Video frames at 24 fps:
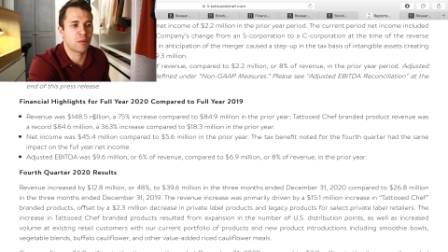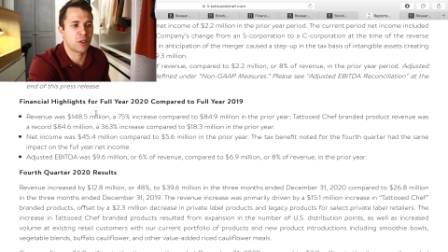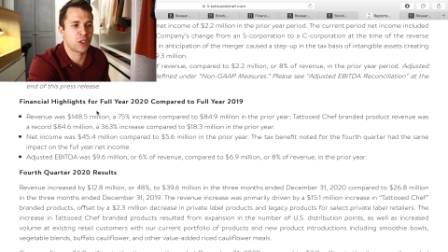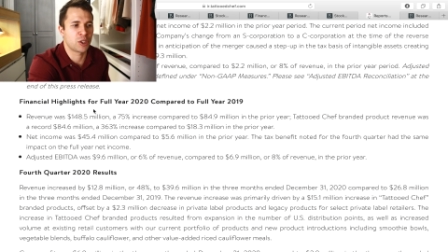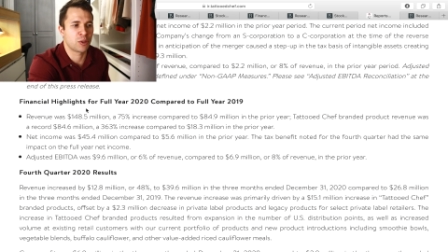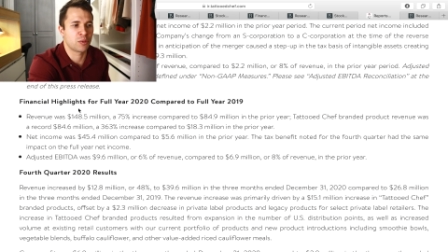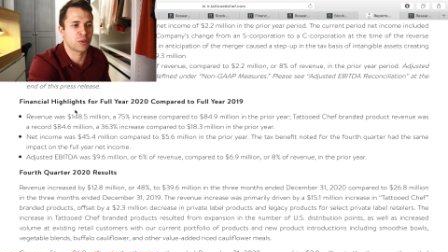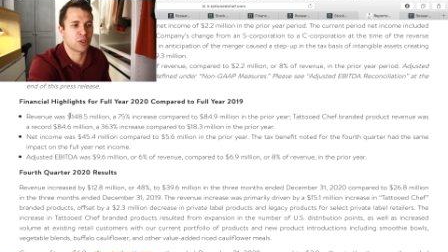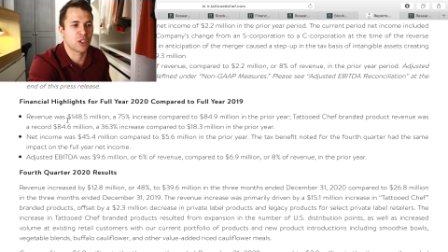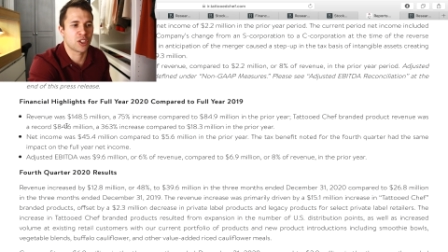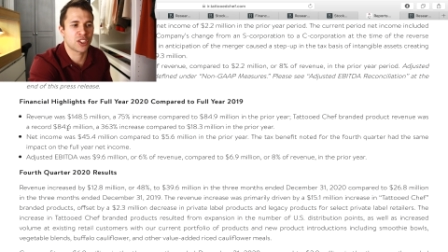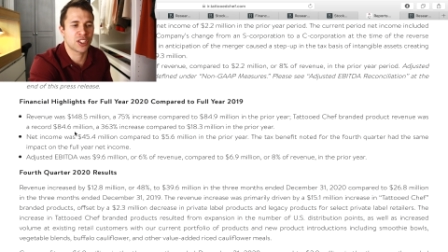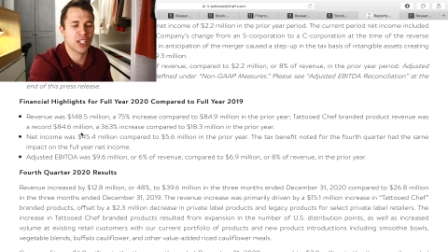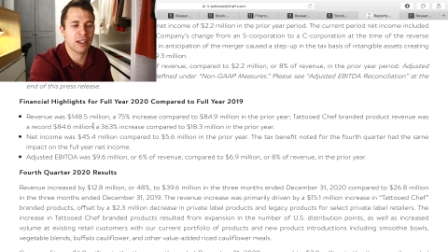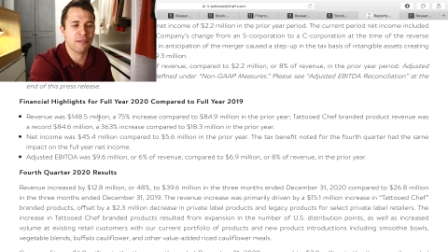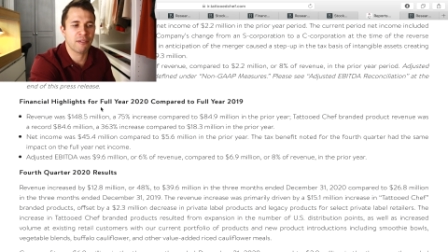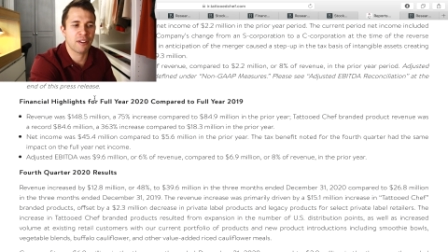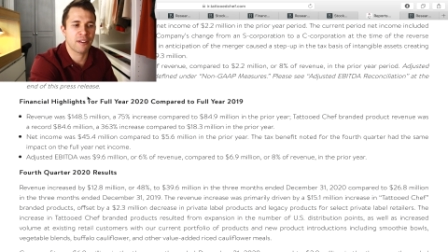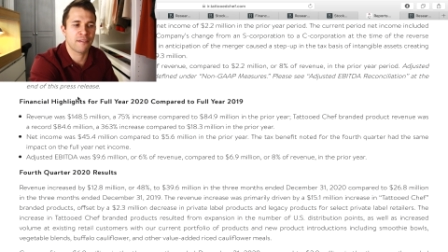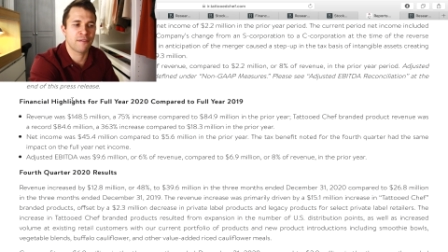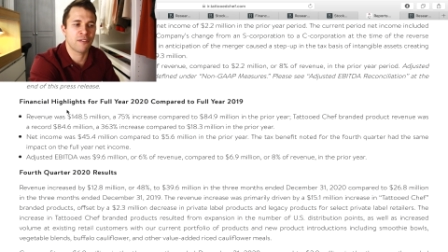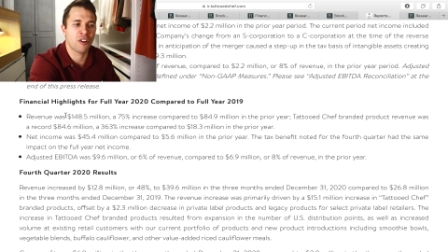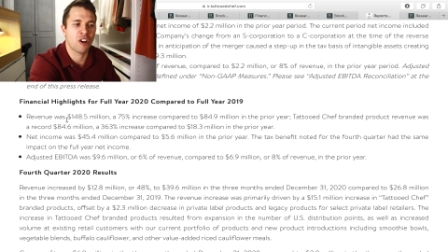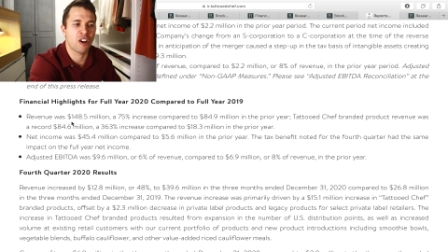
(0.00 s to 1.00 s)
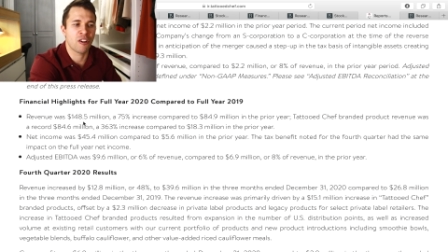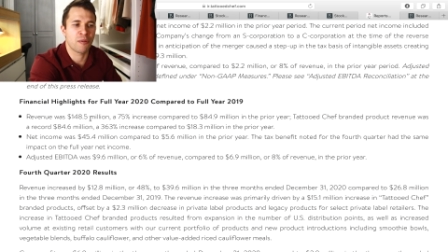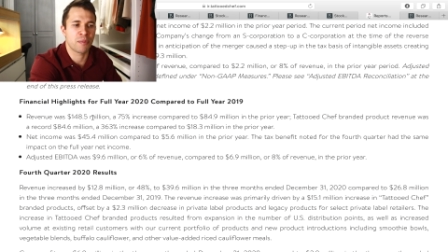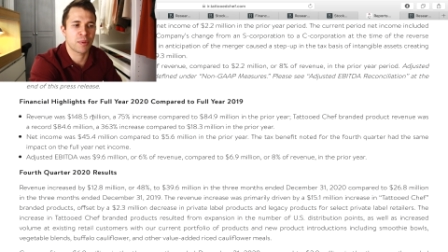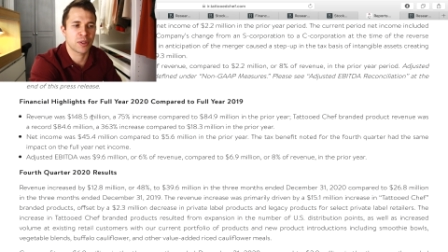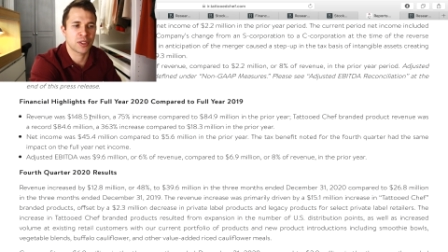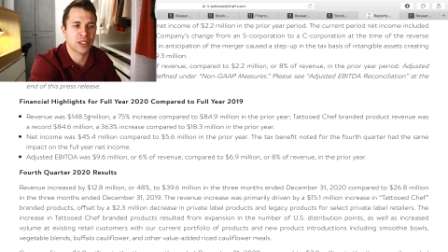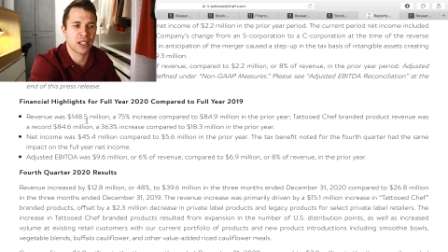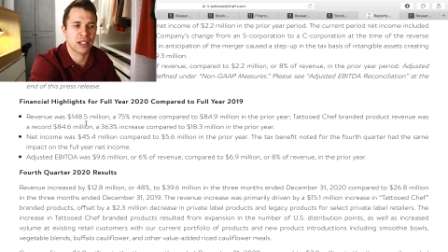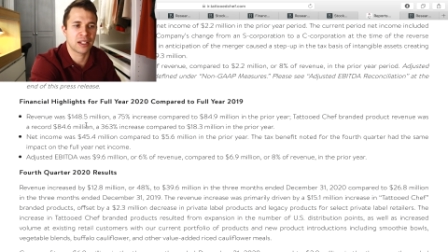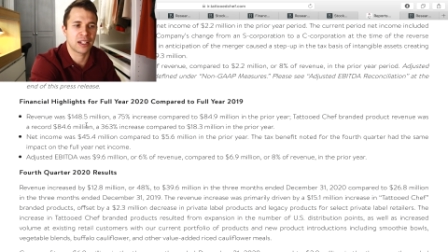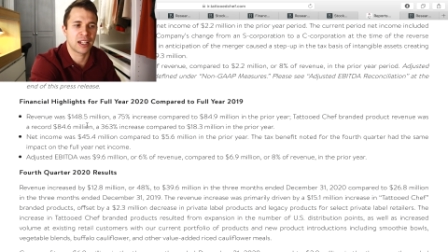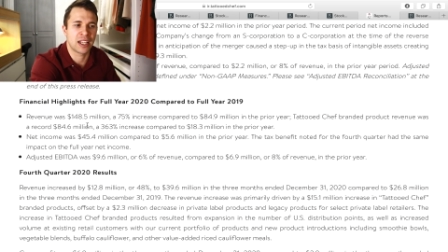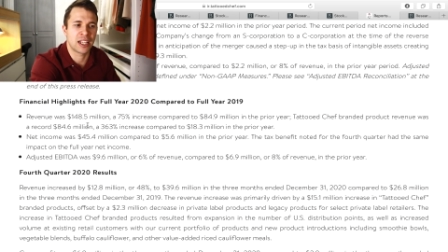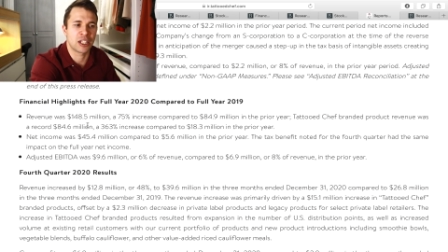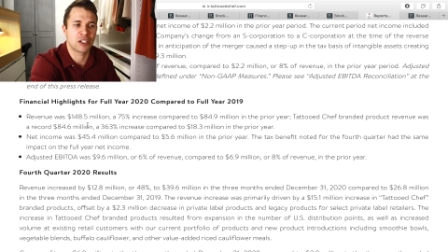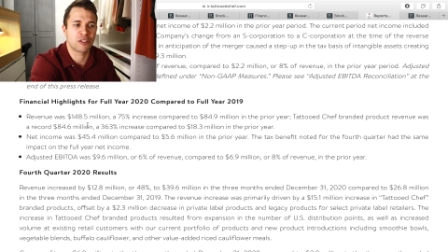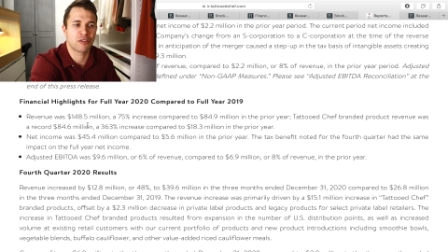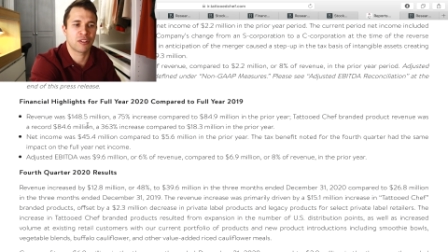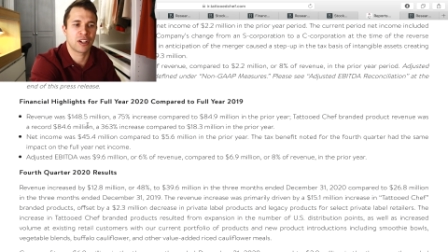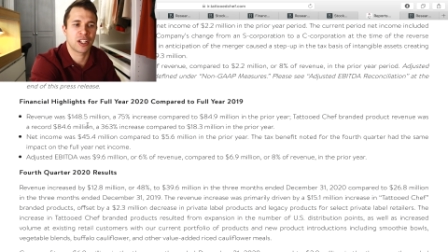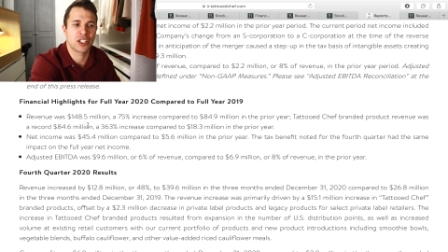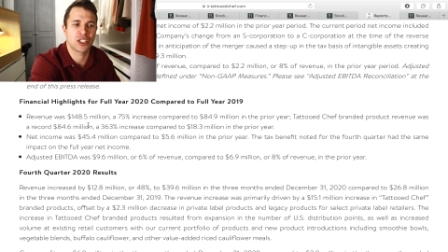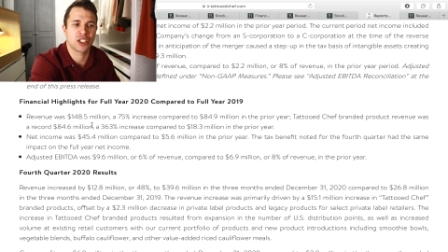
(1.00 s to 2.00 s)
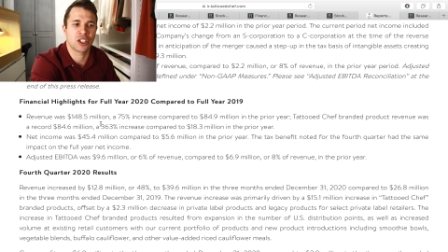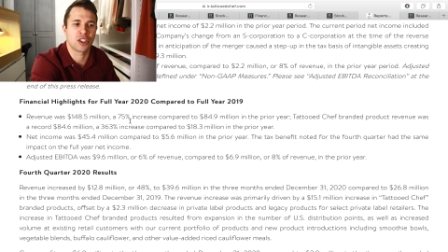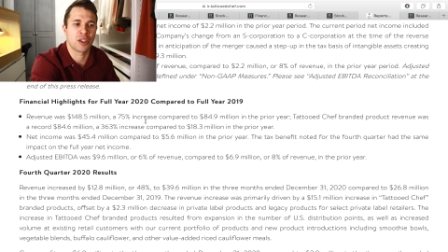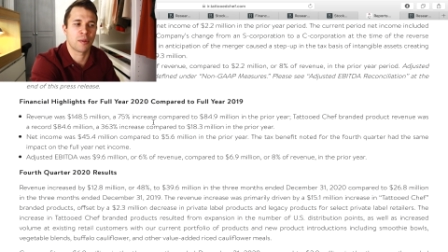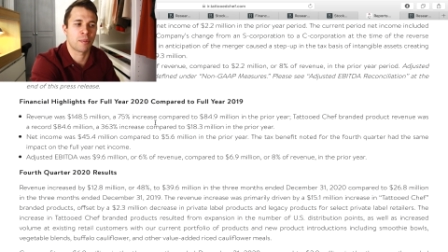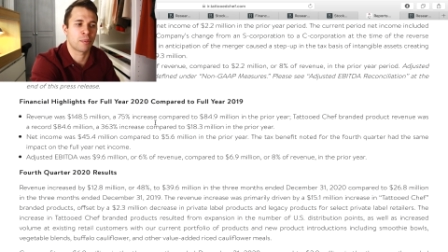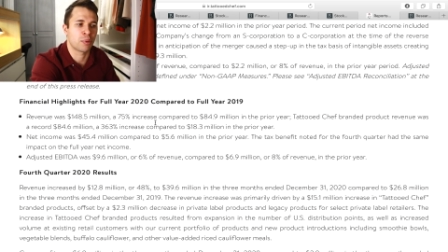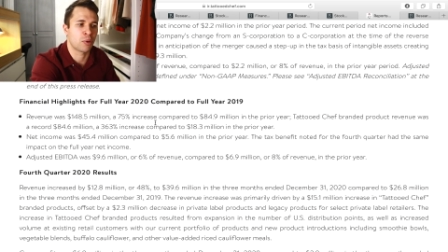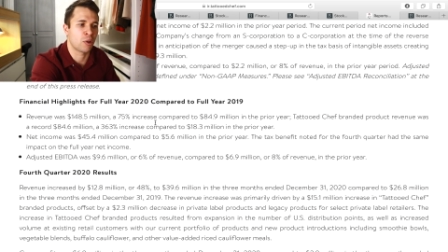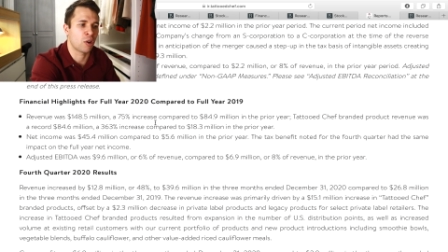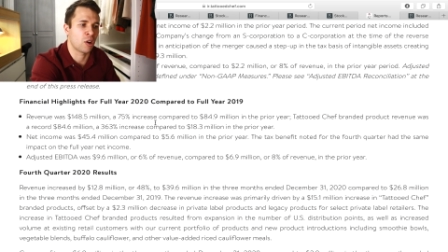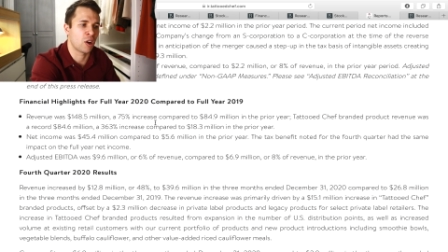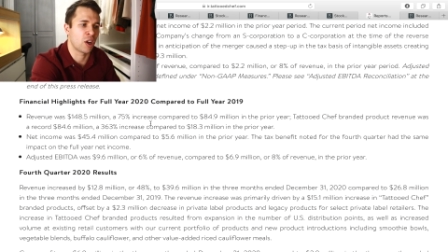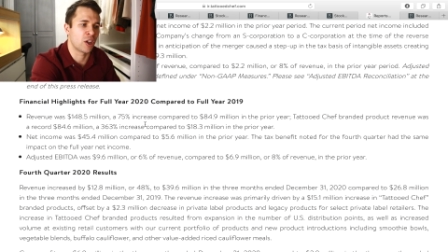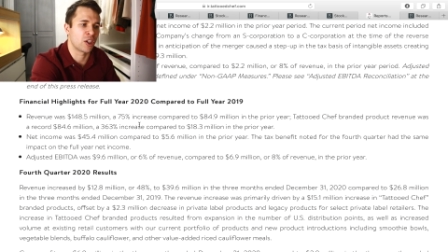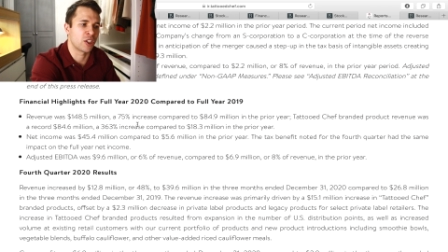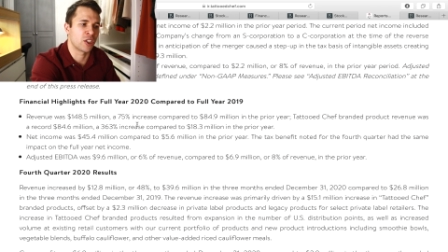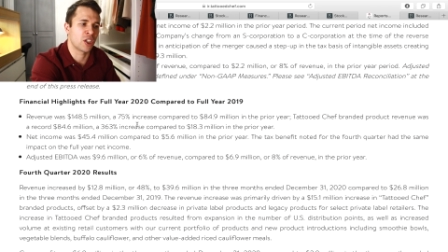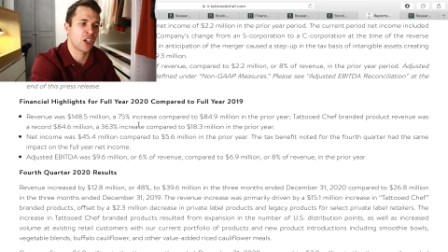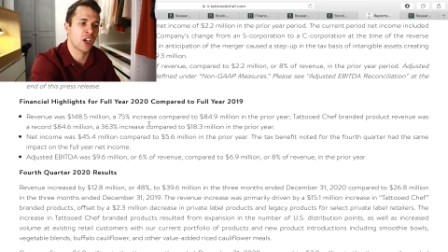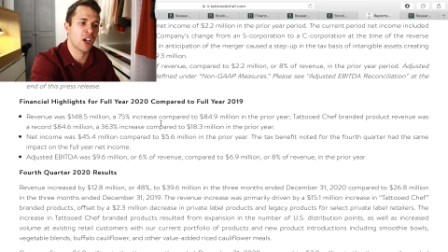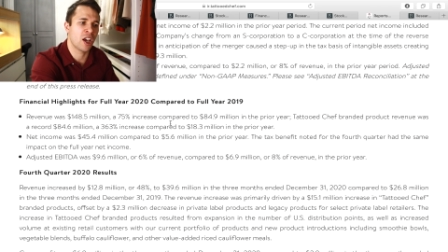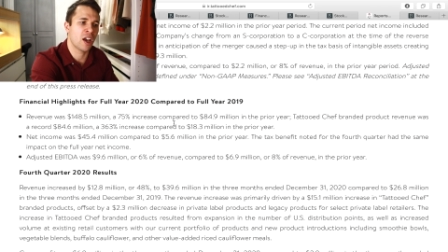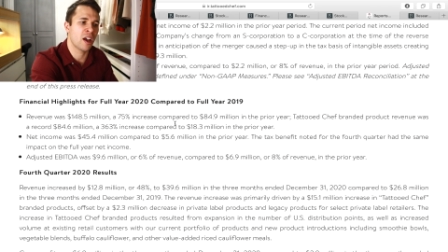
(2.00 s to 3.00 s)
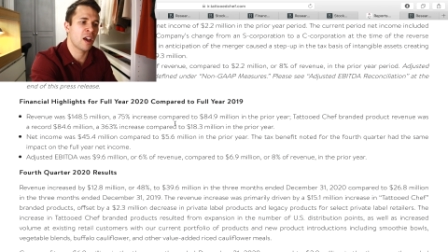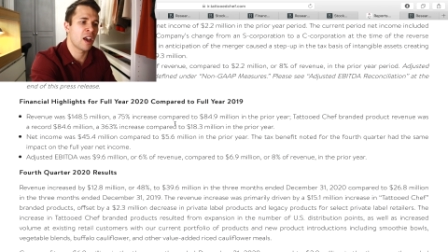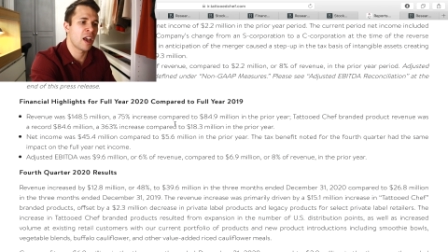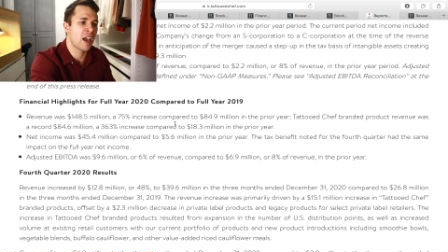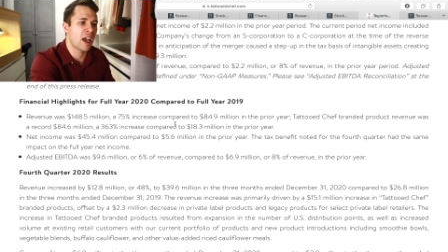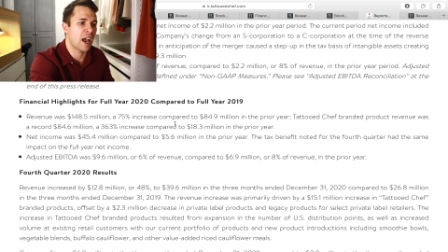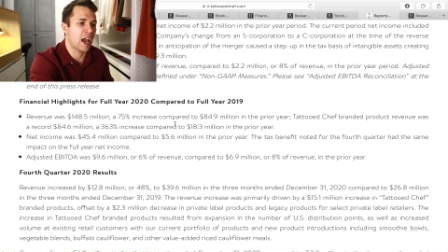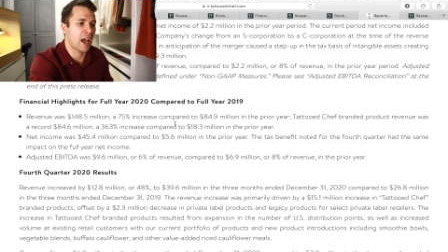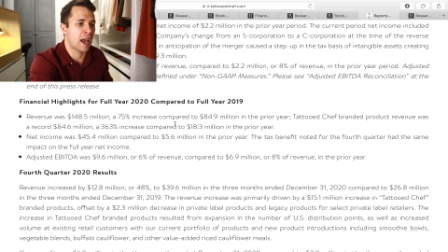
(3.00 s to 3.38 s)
which was a 75% increase on the prior year.